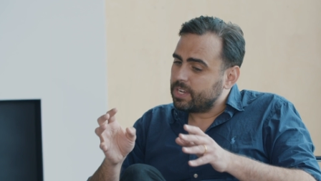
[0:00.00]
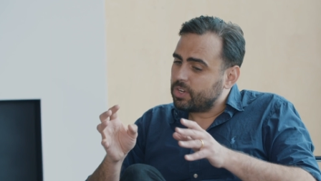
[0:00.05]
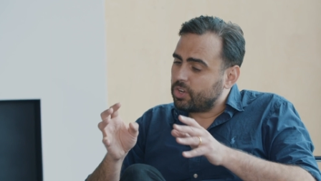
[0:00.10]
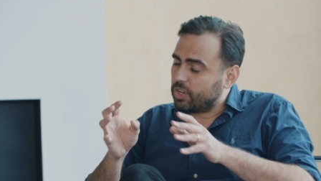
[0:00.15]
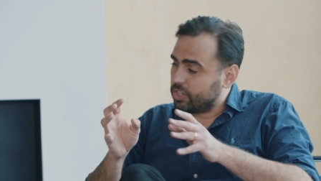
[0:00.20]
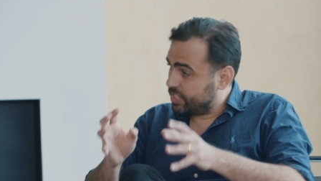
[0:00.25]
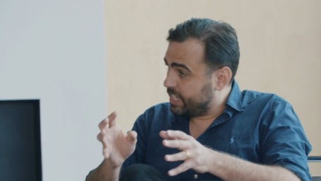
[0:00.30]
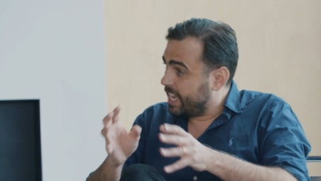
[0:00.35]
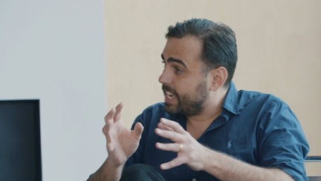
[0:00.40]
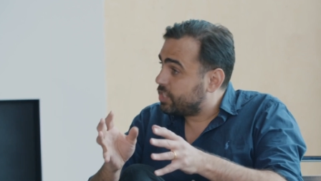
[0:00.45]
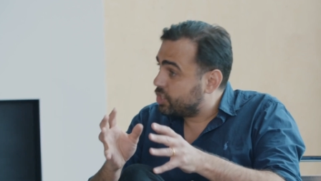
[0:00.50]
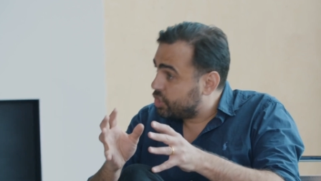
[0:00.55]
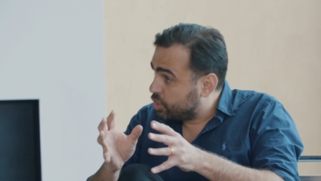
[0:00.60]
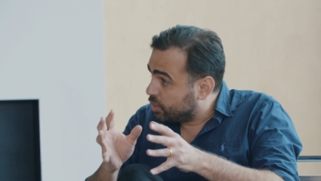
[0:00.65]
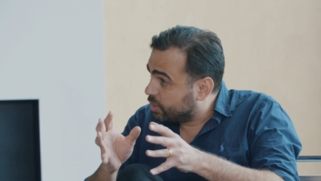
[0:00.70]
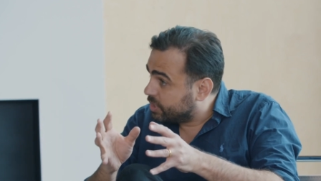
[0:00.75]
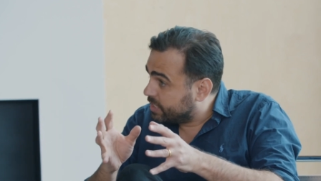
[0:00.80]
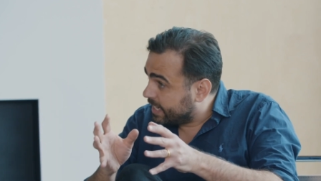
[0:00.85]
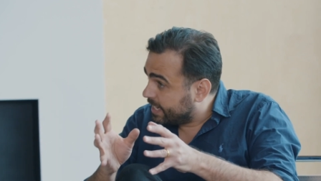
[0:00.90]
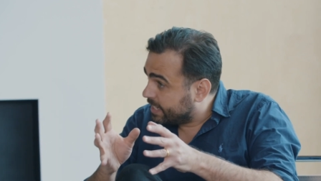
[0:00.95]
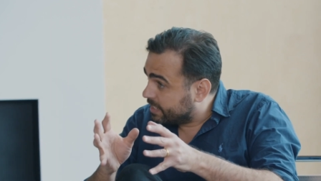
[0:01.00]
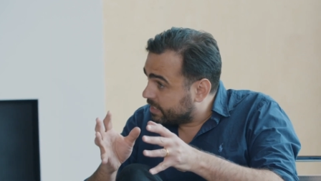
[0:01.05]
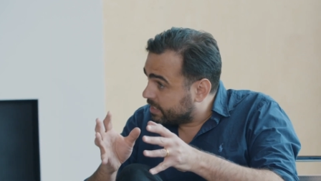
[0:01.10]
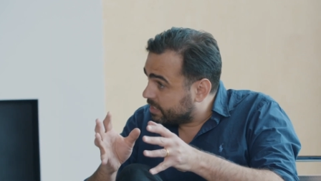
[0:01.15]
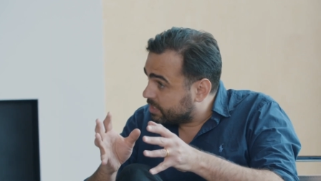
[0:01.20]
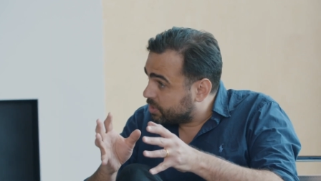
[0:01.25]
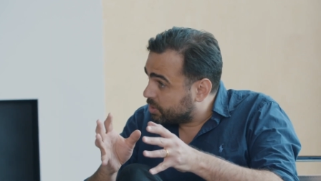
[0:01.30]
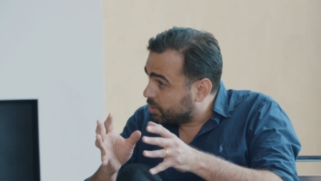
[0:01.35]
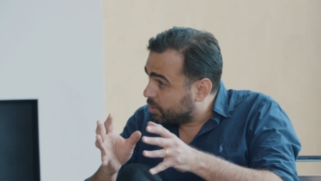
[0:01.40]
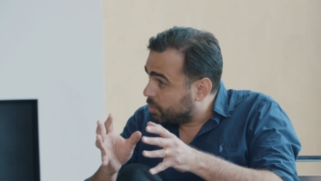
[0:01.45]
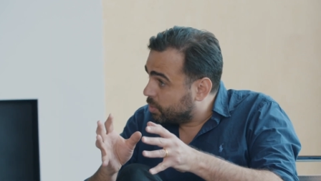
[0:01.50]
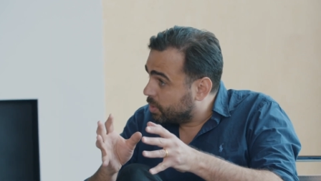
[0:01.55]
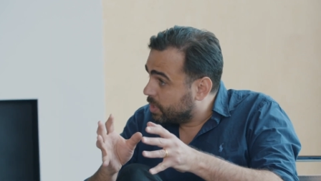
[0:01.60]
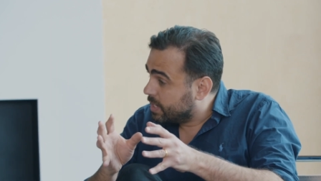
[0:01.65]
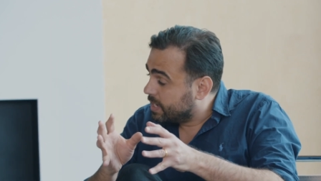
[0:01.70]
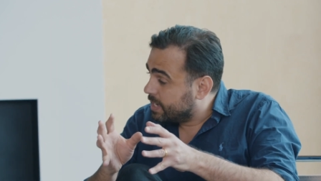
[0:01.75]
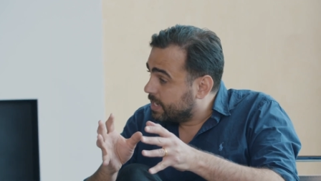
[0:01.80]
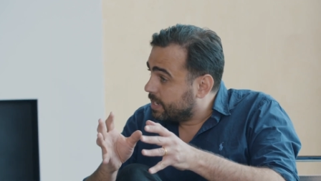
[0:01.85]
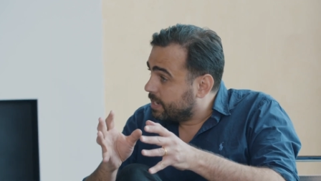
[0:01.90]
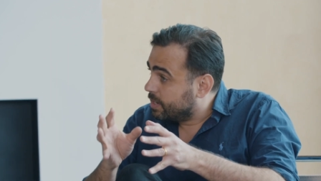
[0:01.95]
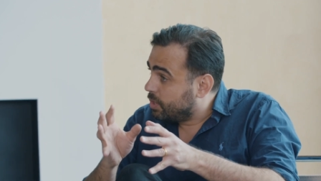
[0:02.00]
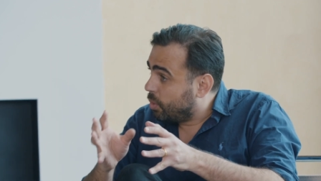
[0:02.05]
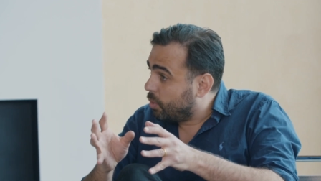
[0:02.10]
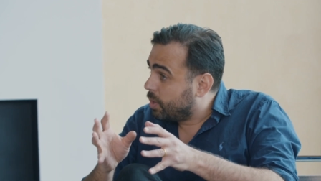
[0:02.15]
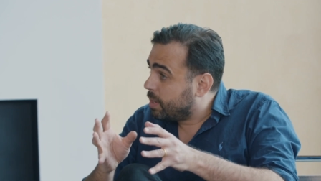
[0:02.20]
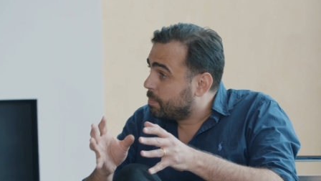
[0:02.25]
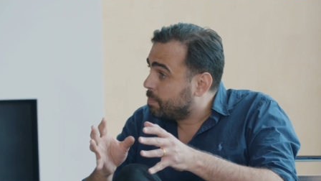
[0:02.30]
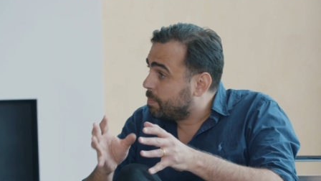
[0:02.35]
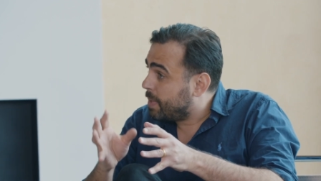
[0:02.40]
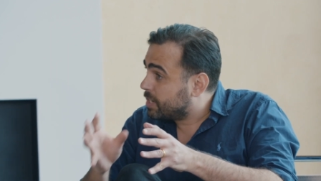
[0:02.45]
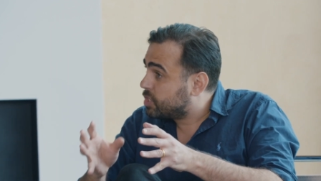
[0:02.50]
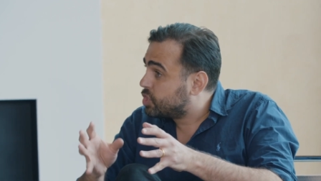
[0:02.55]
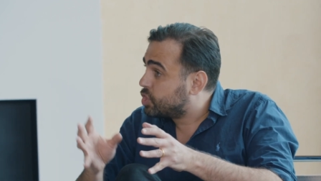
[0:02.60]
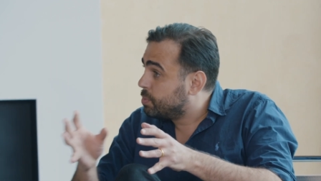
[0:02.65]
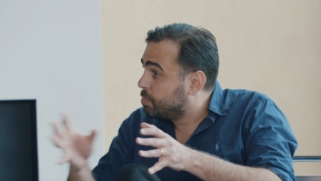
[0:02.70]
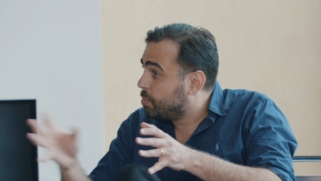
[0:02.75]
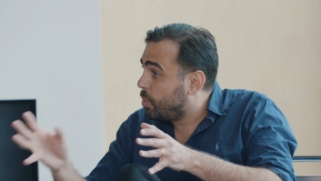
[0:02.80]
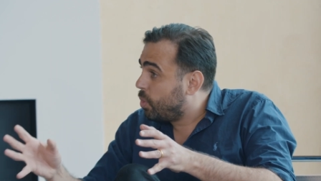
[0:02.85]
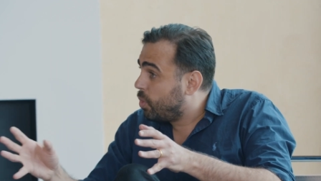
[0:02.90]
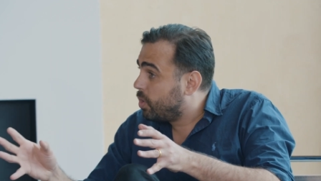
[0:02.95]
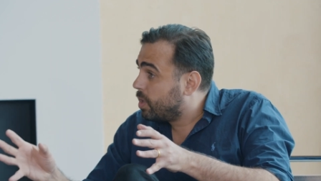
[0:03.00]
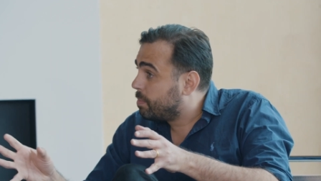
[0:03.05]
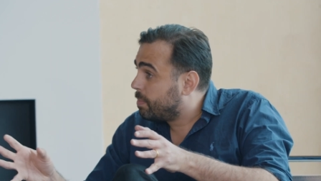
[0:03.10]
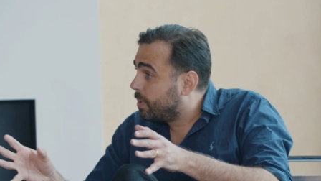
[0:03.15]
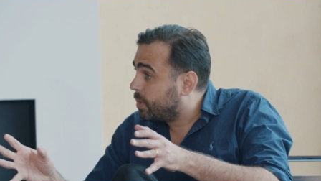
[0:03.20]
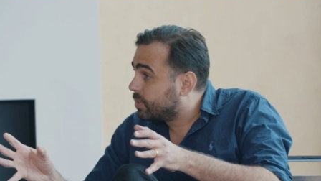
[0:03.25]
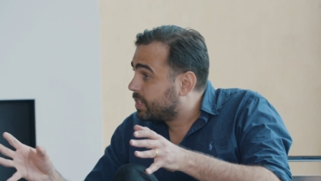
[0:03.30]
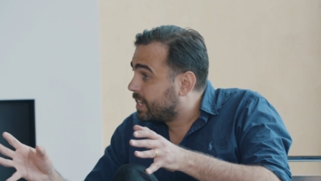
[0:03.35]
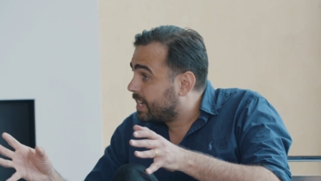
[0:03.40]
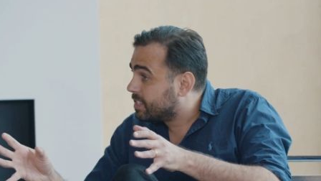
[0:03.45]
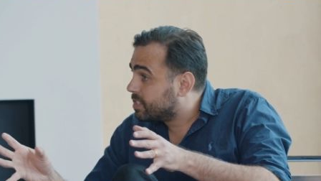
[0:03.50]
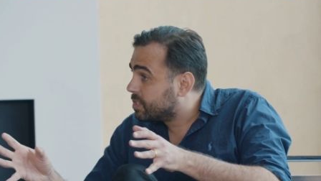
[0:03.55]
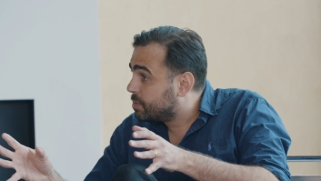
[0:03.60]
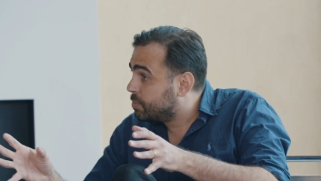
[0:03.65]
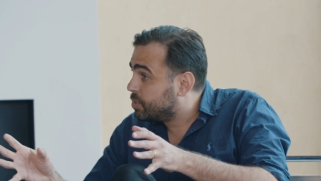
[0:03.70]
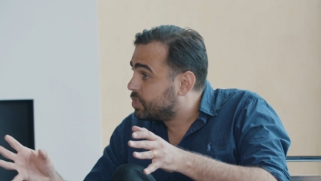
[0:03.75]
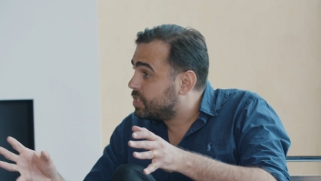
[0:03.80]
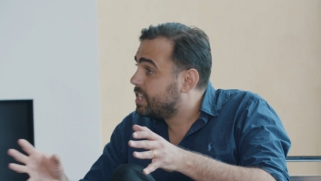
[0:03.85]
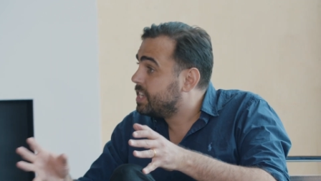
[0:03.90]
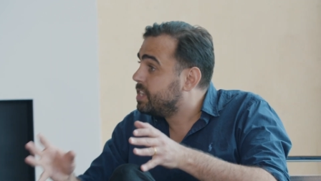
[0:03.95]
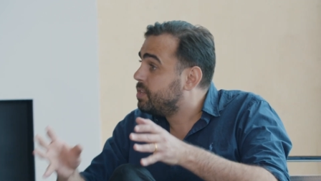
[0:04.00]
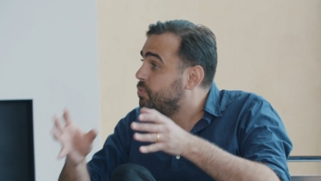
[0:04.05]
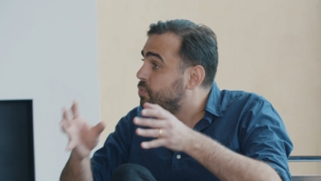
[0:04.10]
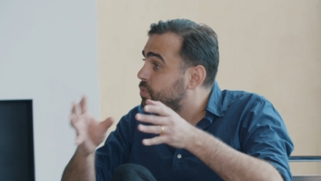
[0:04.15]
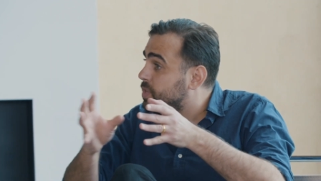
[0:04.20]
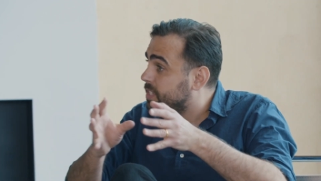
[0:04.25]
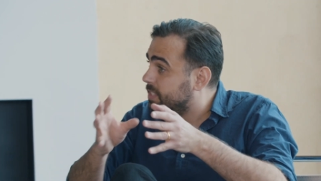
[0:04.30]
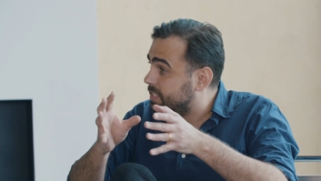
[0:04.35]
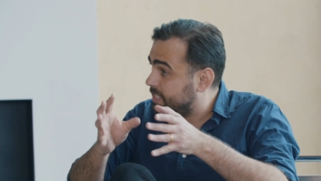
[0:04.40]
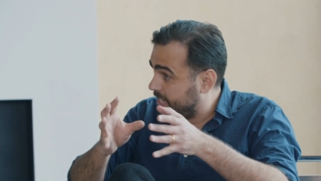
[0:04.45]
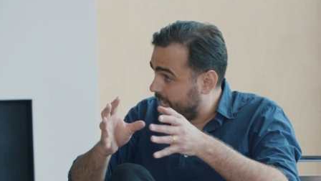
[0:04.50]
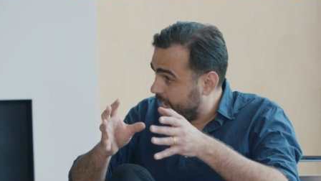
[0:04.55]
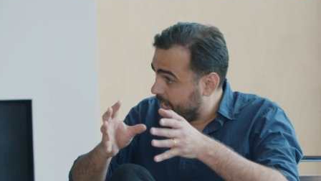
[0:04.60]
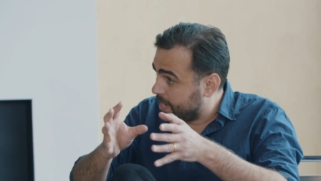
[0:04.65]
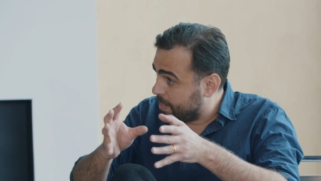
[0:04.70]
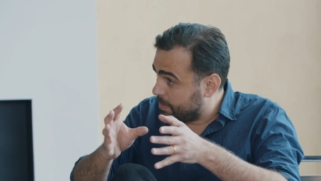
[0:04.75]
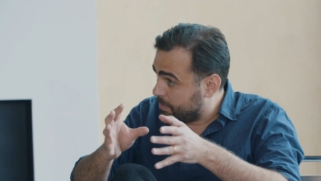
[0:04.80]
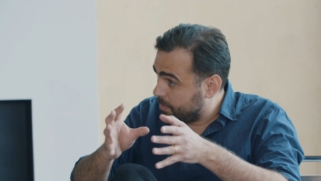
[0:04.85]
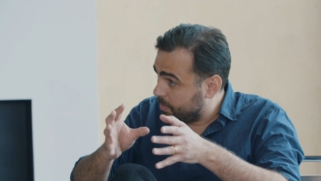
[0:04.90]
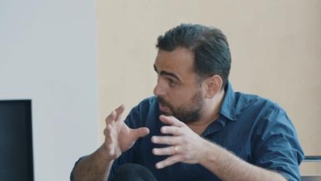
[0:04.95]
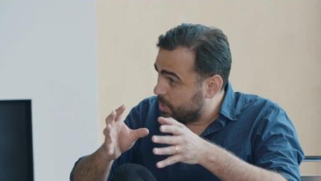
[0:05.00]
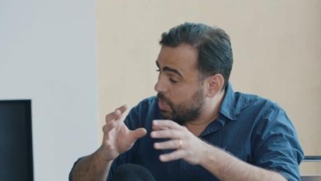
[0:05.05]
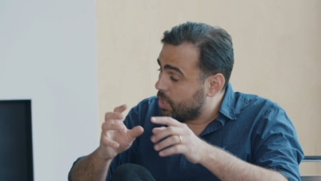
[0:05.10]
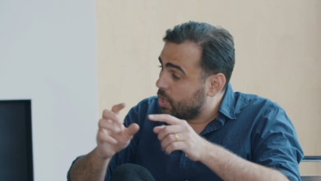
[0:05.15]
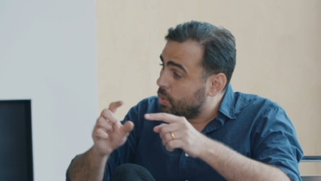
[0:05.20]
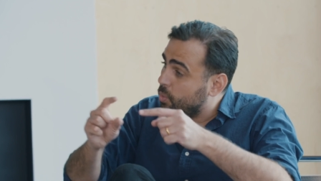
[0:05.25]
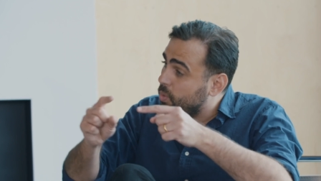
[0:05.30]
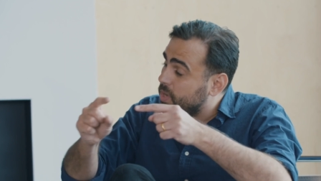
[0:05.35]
contextual data, so mm -hmm knowing much more about customers in real time, mm -hmm.